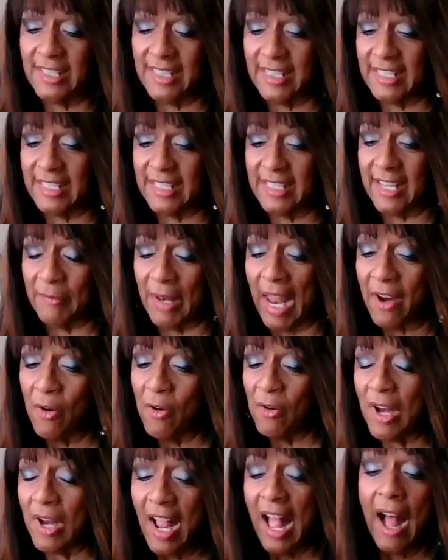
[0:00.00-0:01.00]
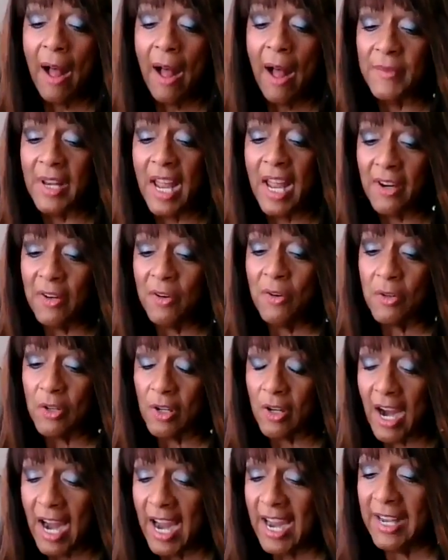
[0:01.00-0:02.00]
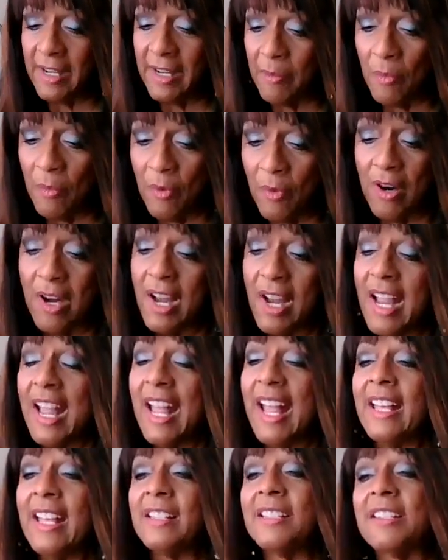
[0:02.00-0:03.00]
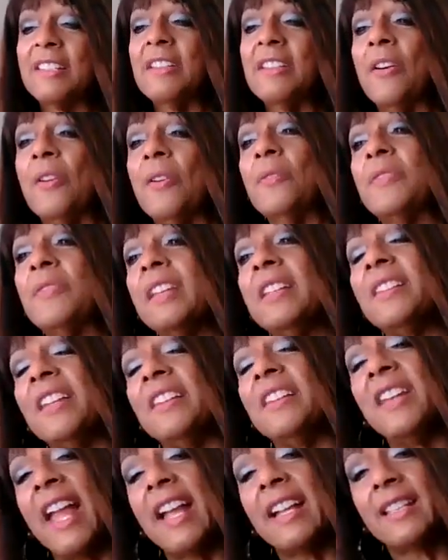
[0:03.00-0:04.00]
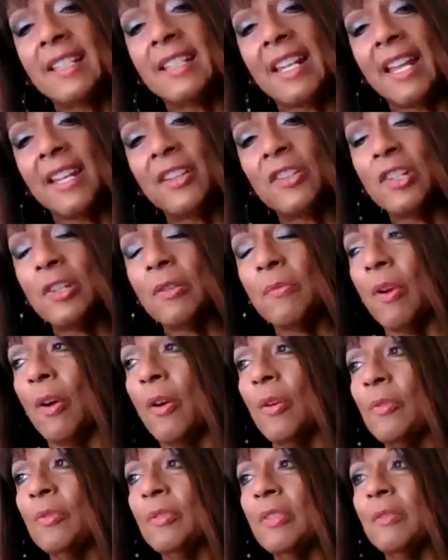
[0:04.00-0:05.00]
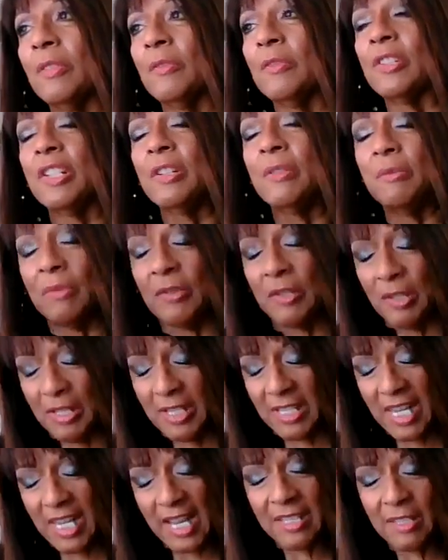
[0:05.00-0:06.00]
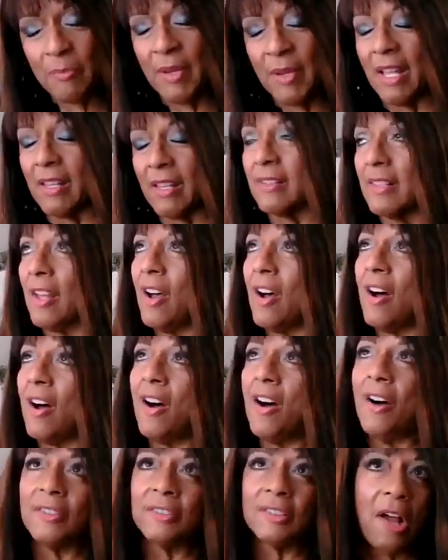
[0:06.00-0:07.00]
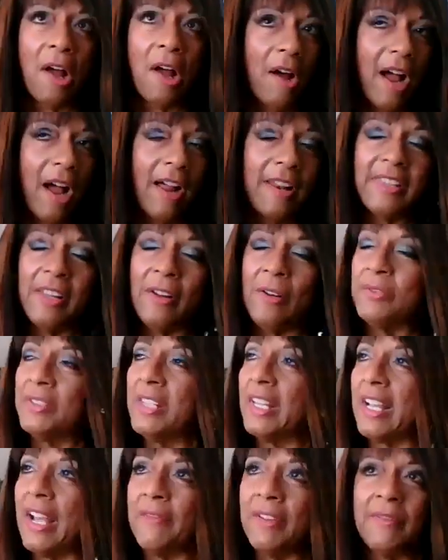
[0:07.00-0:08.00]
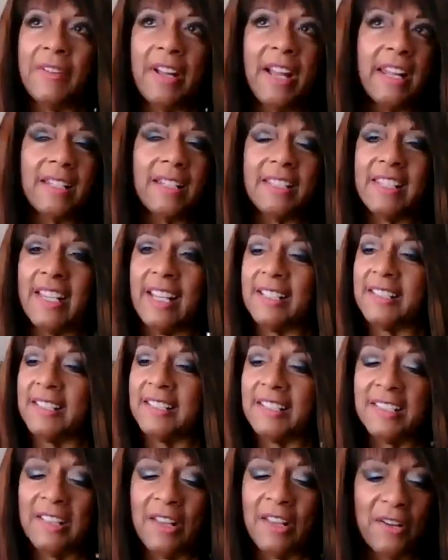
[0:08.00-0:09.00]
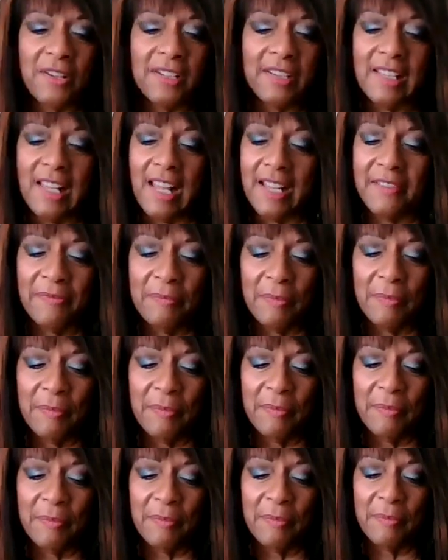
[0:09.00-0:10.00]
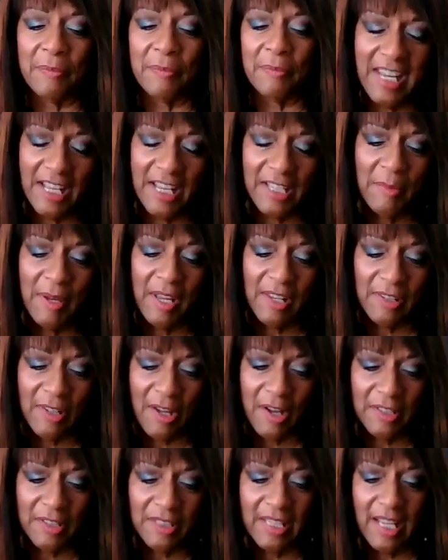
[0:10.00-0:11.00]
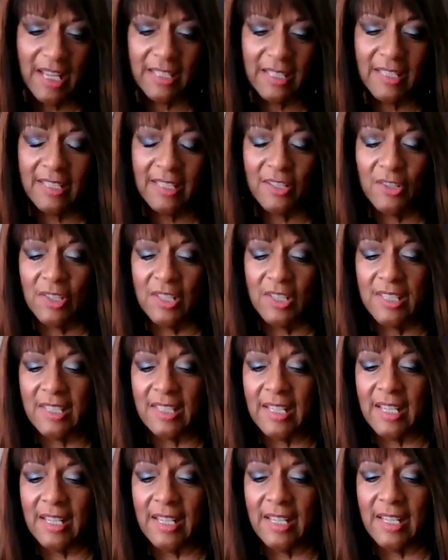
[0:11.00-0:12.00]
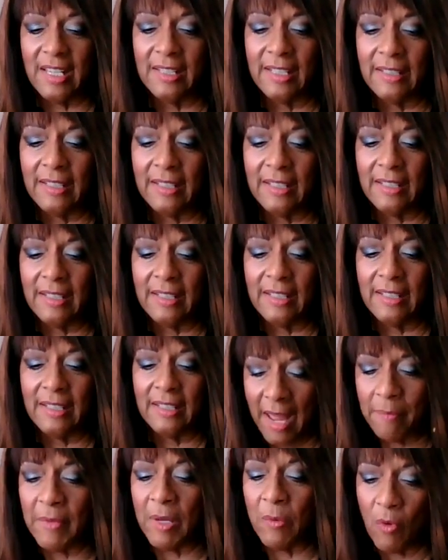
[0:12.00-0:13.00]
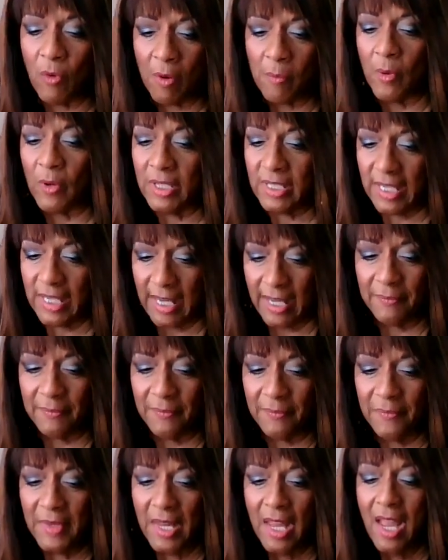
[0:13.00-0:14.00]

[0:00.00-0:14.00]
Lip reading: says, I'm not gonna cry anymore. And so then the next day she wrote, she texted me a long, I don't think I've ever had a text this long in life, but she texted me a long text and she said, you got me one more time.